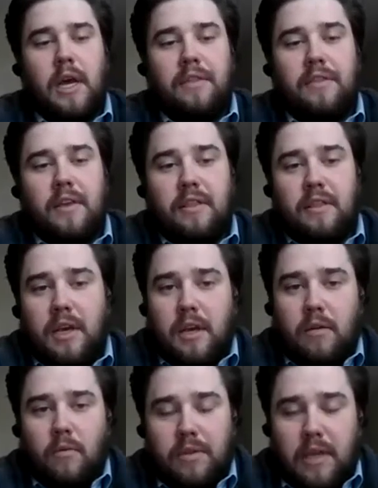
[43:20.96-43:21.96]
I think
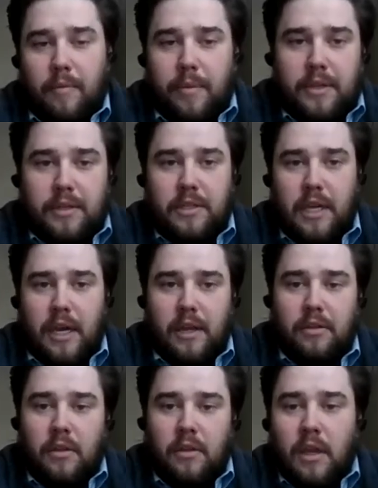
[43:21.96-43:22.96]
that being
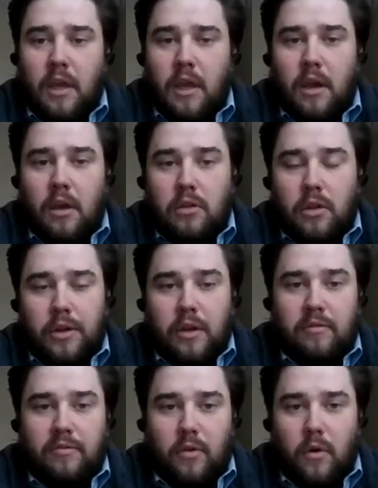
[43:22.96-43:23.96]
said,
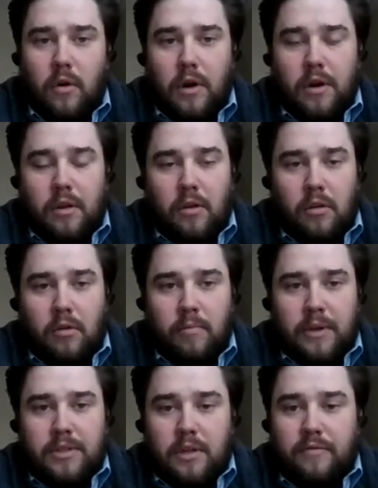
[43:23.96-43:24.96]
looking forward, you
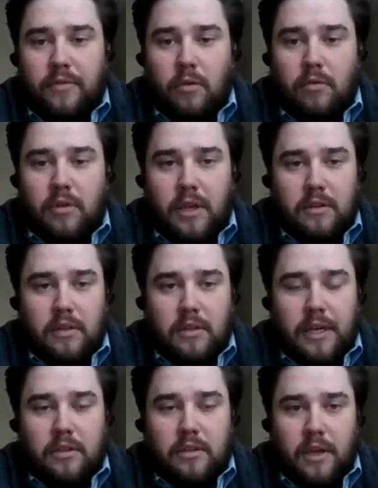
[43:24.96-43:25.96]
mentioned a few things
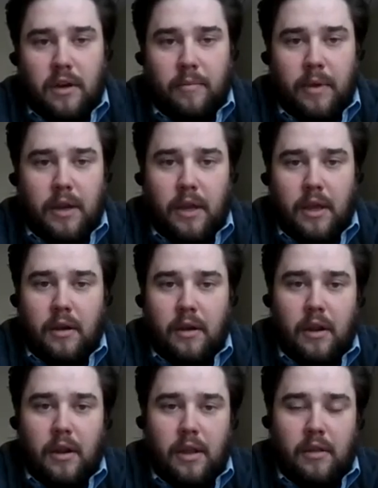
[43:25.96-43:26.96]
like sentiment
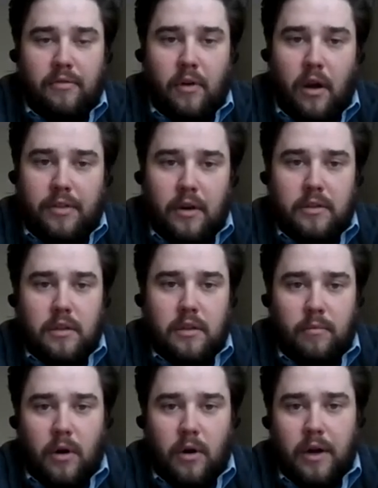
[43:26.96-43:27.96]
and the frothiness in the
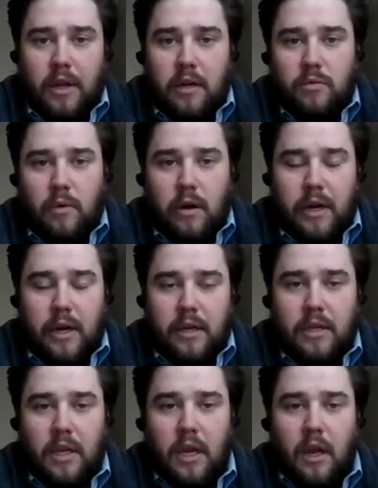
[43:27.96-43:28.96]
market, as well
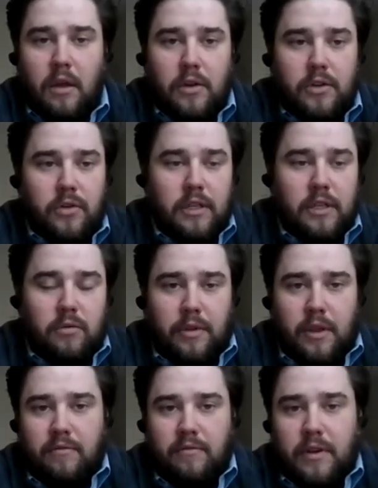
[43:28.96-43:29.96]
as the trends
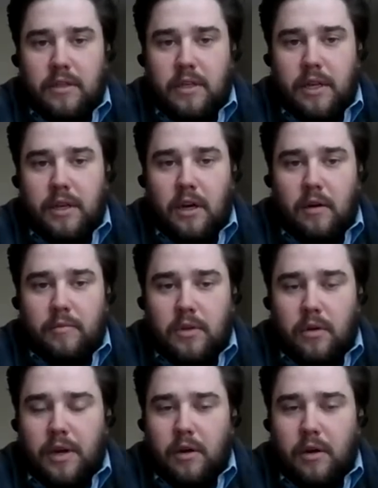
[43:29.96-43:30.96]
within fixed income.
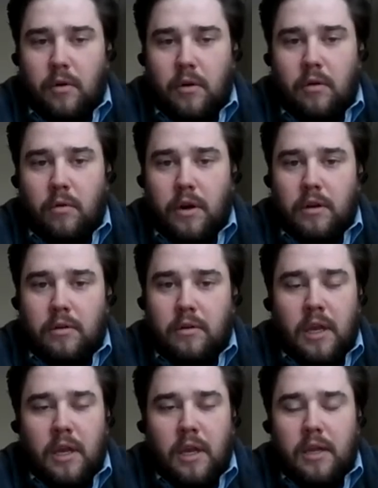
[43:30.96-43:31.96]
So here we're going to
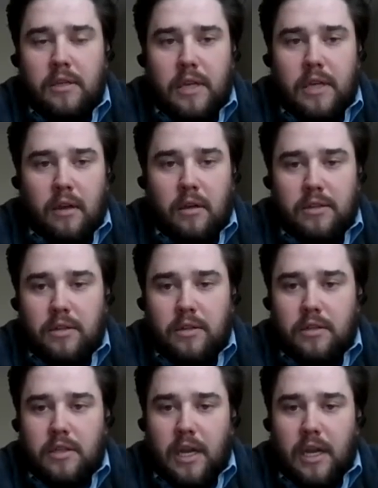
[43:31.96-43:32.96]
take just
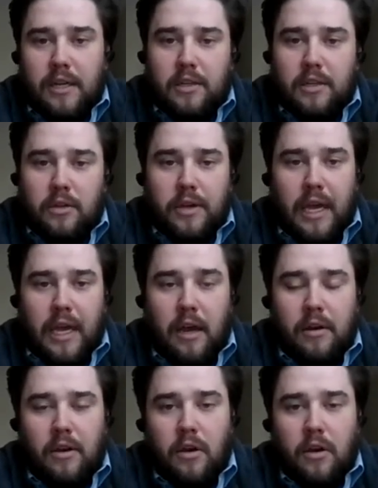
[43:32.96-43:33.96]
a second to look
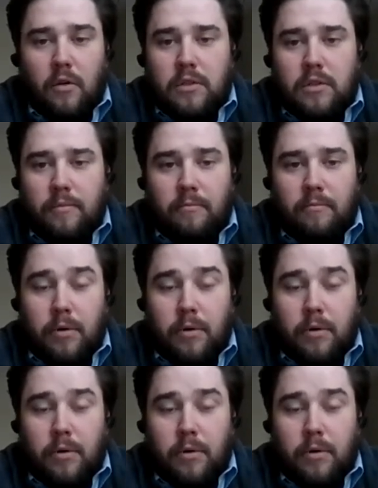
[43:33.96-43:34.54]
at some